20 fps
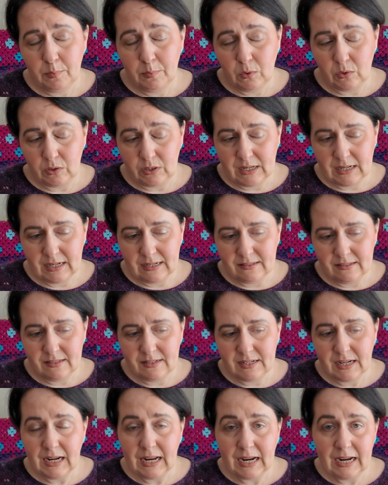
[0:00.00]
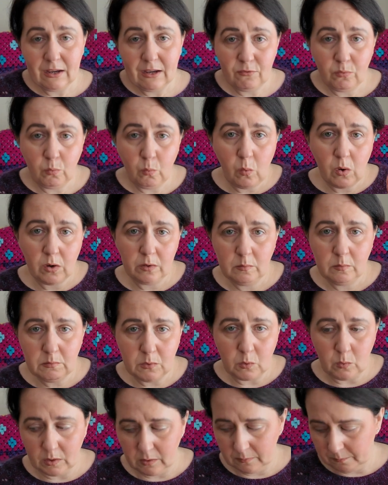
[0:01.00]
podcast, and I have one
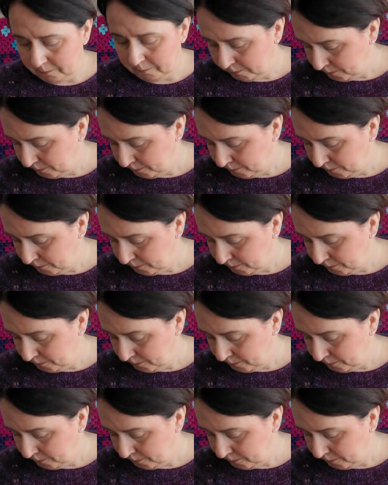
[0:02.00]
more.